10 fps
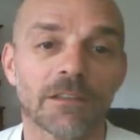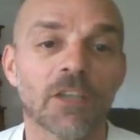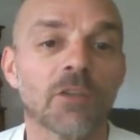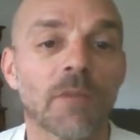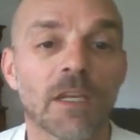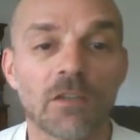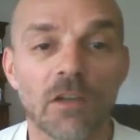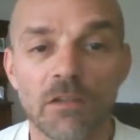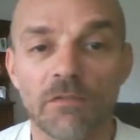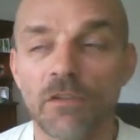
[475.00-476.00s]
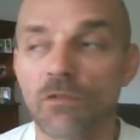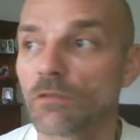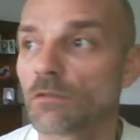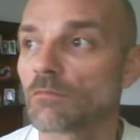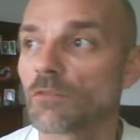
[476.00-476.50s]
And you may start to feel
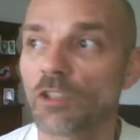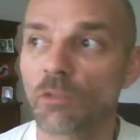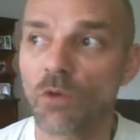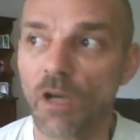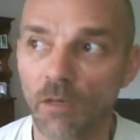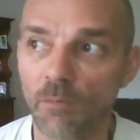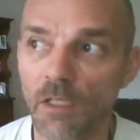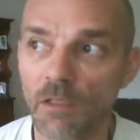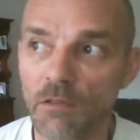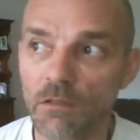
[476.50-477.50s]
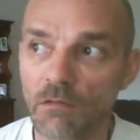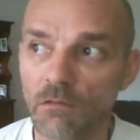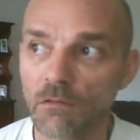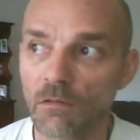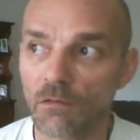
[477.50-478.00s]
double heartbeats
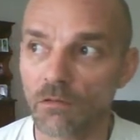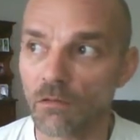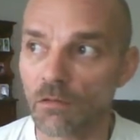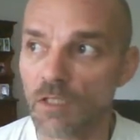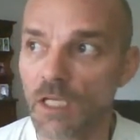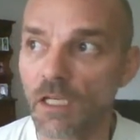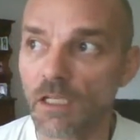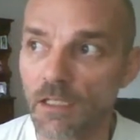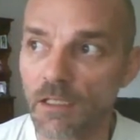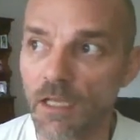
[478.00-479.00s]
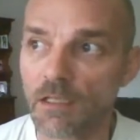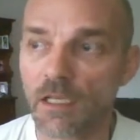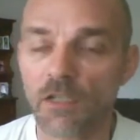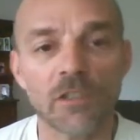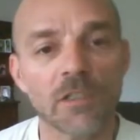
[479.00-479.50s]
or tingling
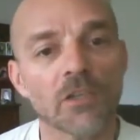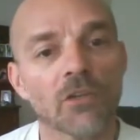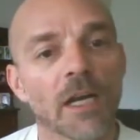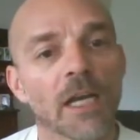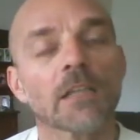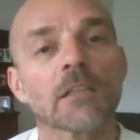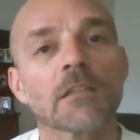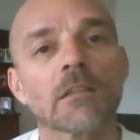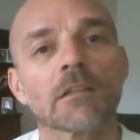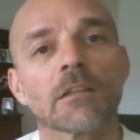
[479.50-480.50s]
sensations in your hands.